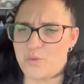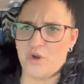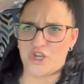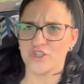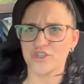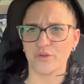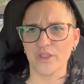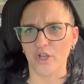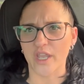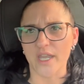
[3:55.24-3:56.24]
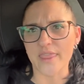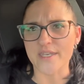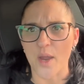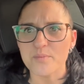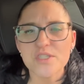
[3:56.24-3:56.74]
what are you doing looking in the
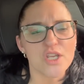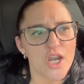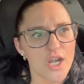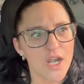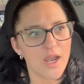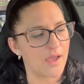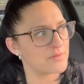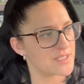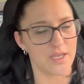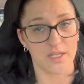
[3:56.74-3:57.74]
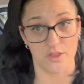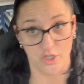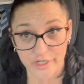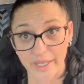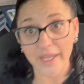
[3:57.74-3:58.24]
dumpster? I was like,
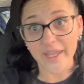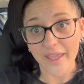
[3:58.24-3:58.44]
looking?